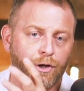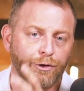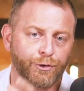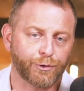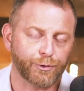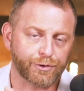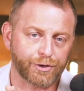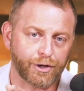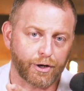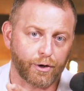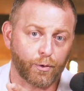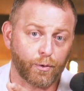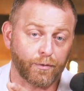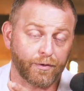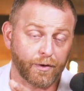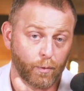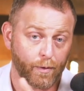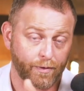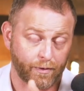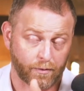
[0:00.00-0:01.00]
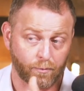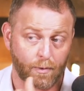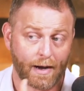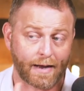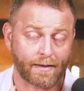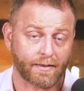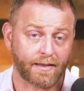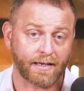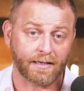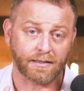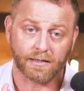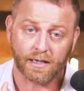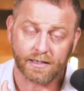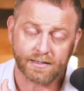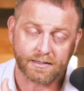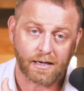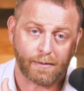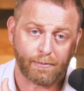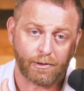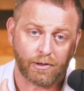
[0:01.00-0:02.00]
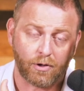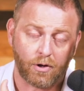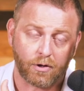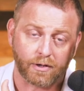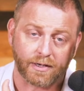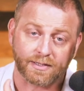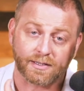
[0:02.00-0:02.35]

undertow that when the right thing does come along,